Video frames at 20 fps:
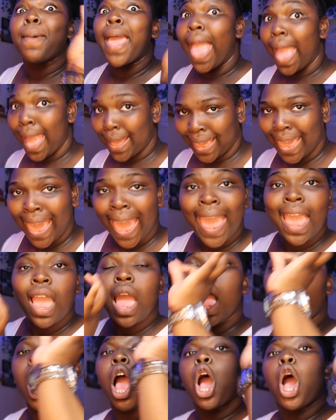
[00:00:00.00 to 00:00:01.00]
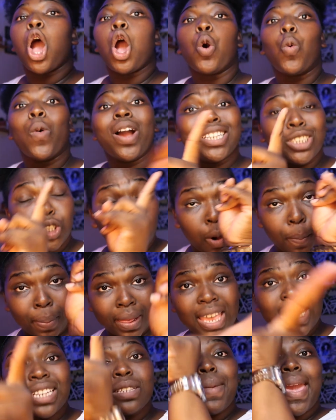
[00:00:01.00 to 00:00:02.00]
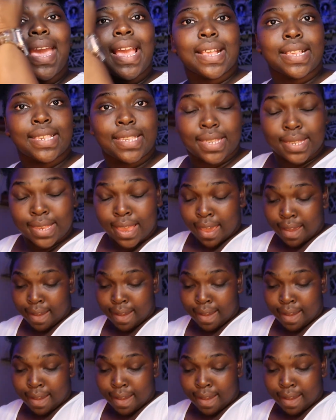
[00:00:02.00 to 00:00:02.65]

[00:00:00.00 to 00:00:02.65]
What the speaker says: back, okay? Once you're plant-based,